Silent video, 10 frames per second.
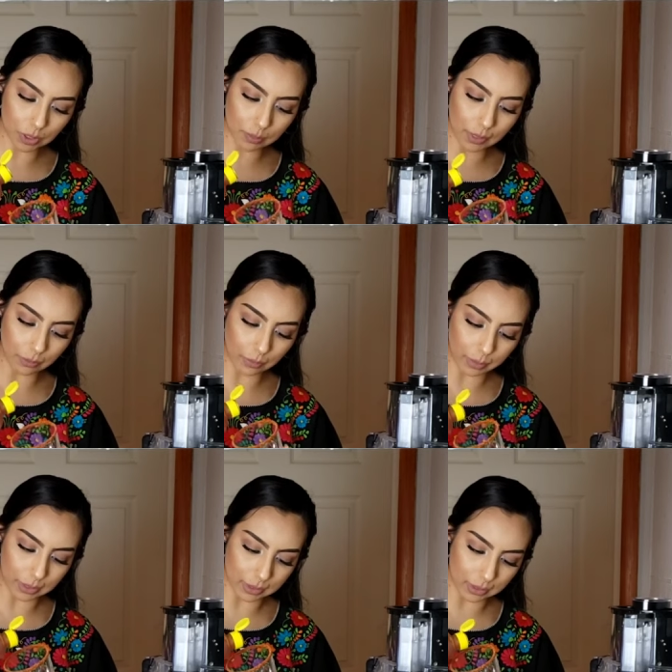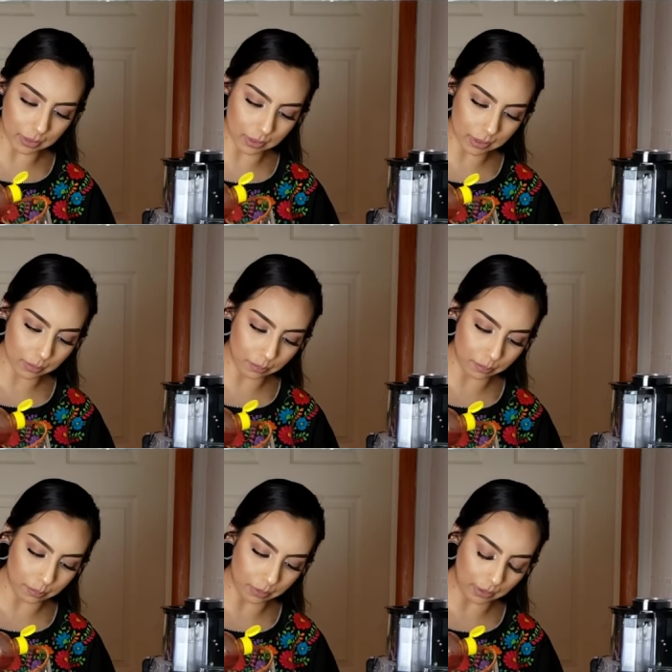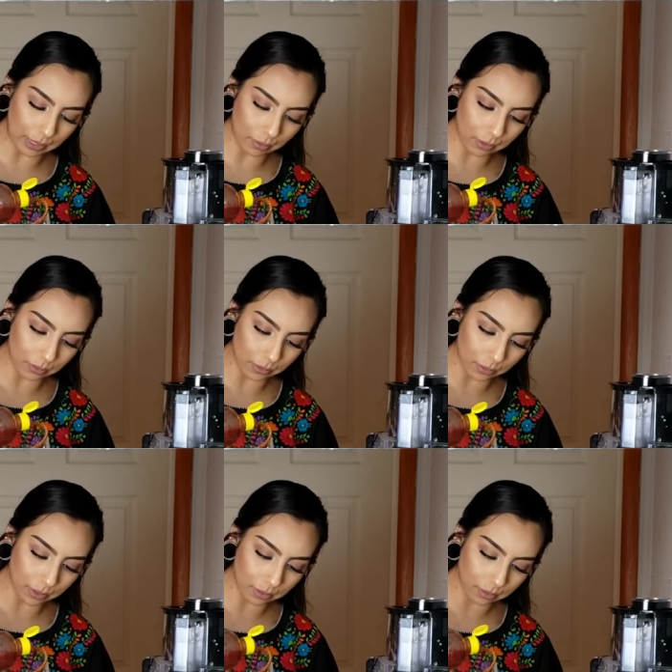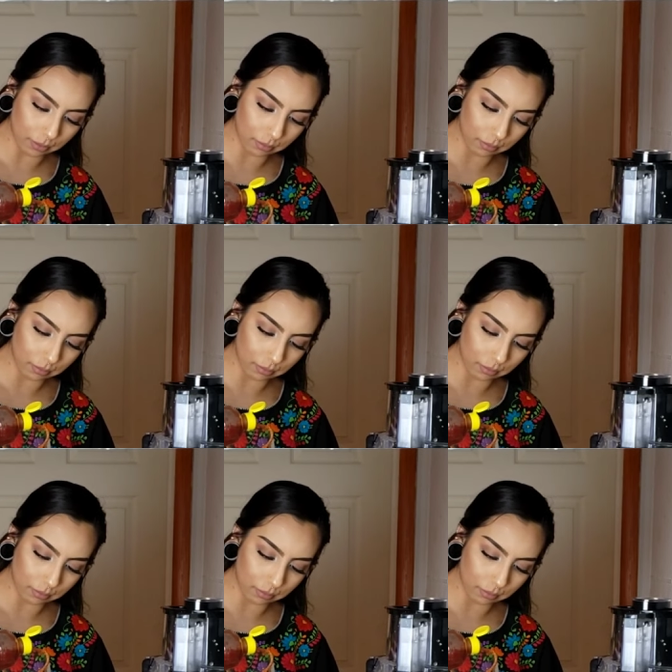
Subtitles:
Just be careful because it does spill out everywhere.